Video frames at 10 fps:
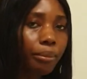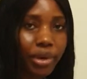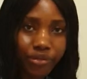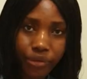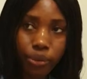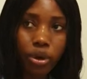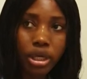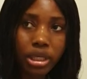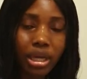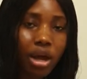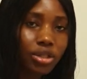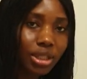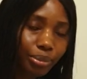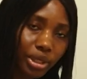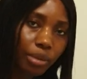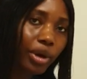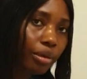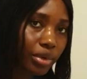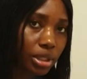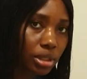But if you work in the housekeeping
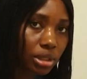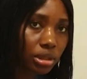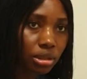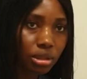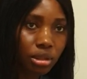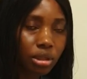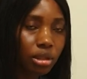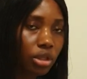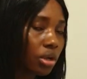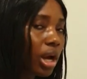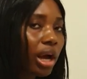department, you don't